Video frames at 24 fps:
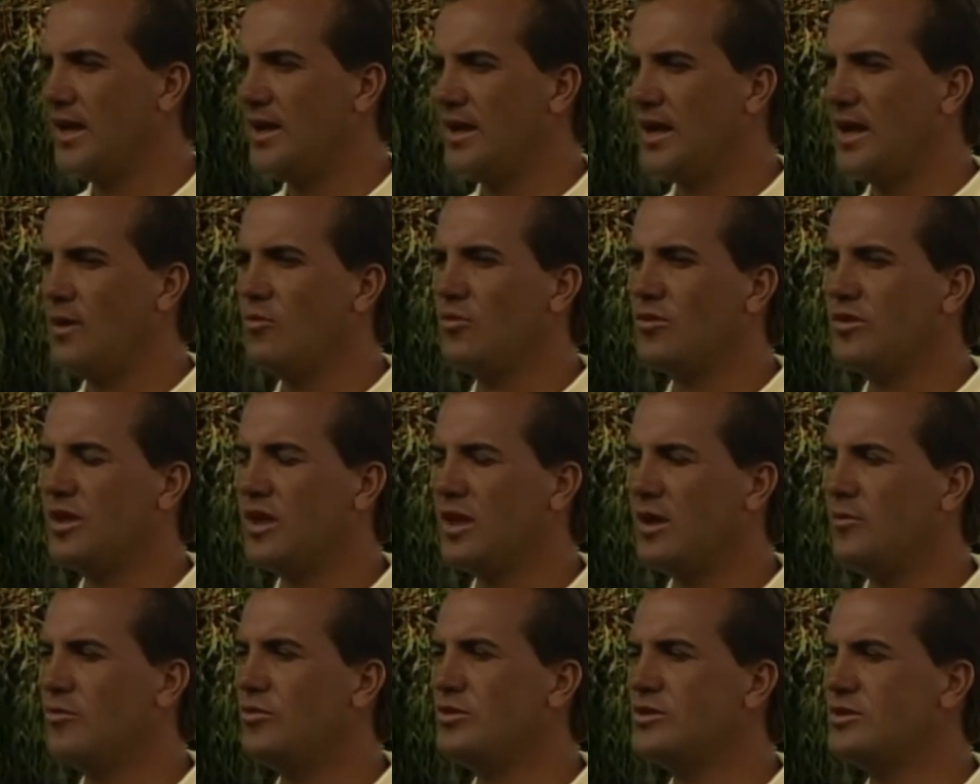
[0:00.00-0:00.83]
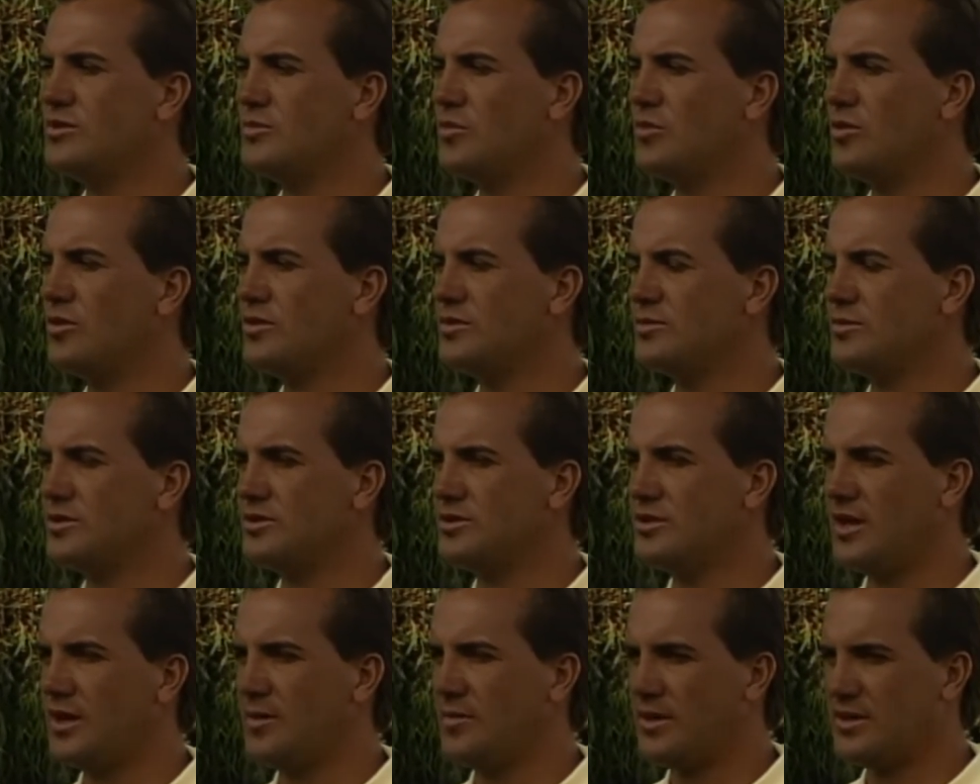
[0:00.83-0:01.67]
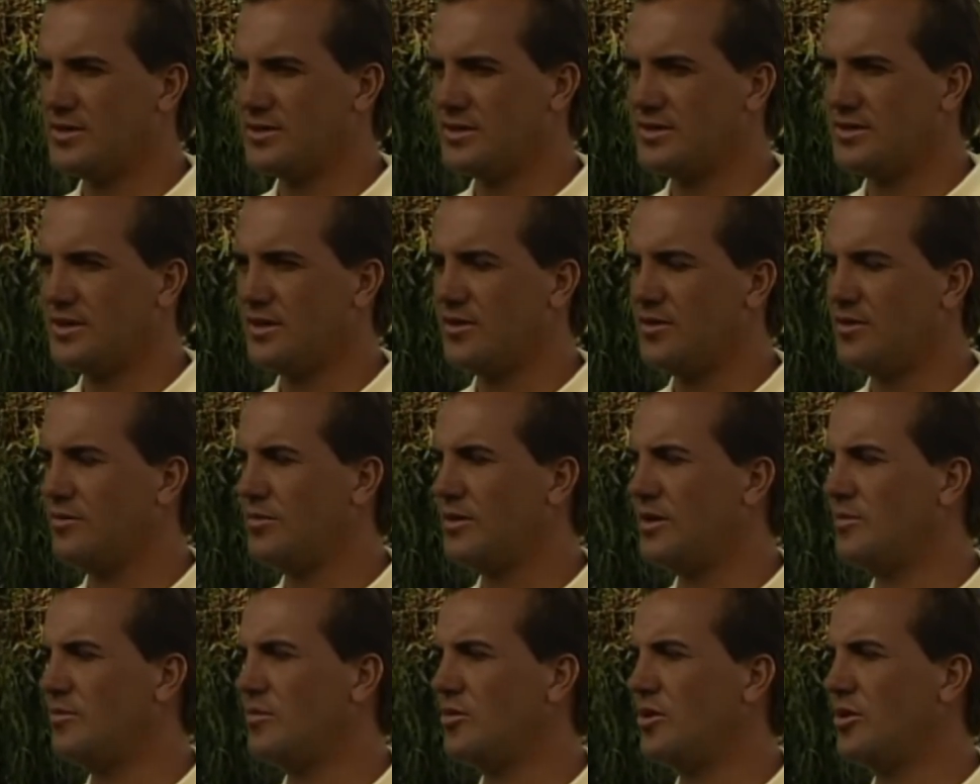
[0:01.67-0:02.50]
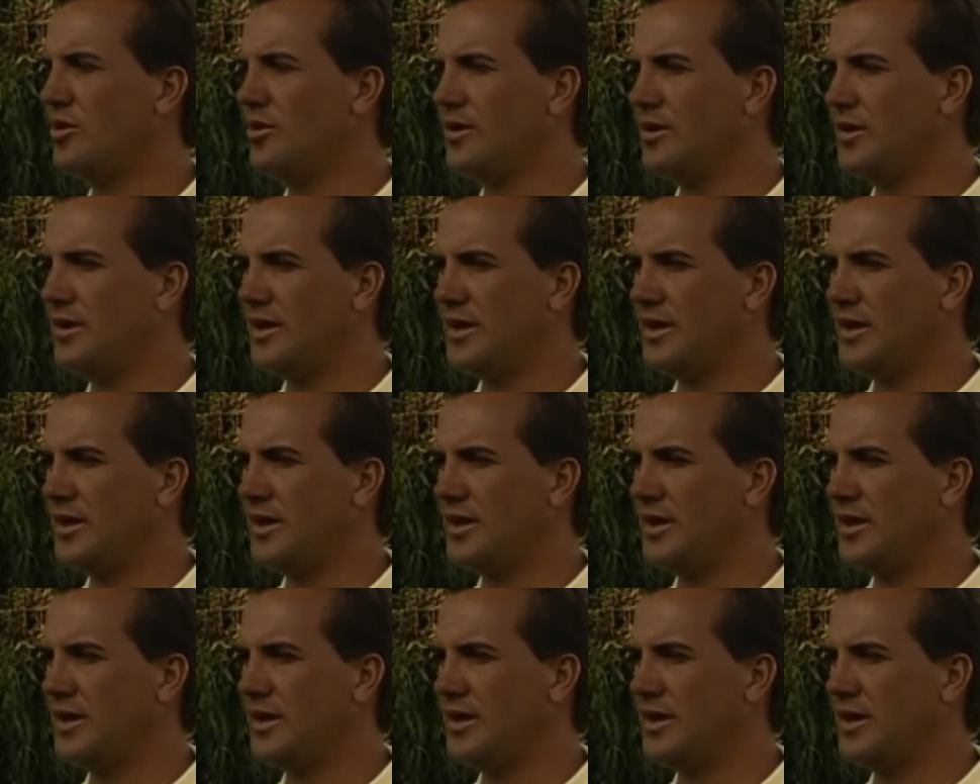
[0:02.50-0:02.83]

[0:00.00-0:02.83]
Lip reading: I'm with Cambridge Sports with John Moscatello and Bud Martin,